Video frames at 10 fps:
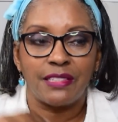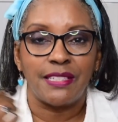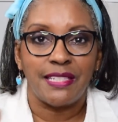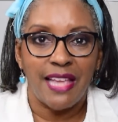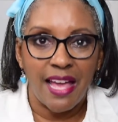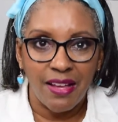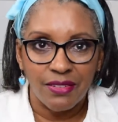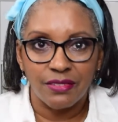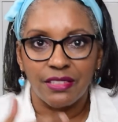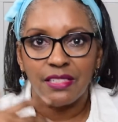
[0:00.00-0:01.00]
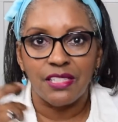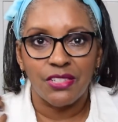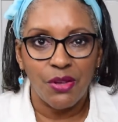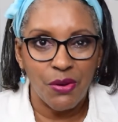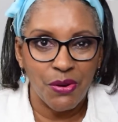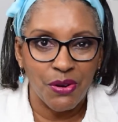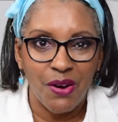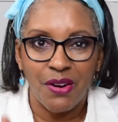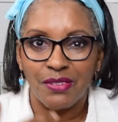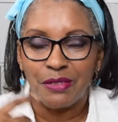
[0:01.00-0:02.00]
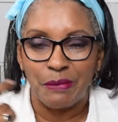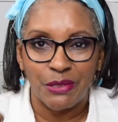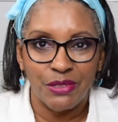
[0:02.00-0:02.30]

the sound is so horrible.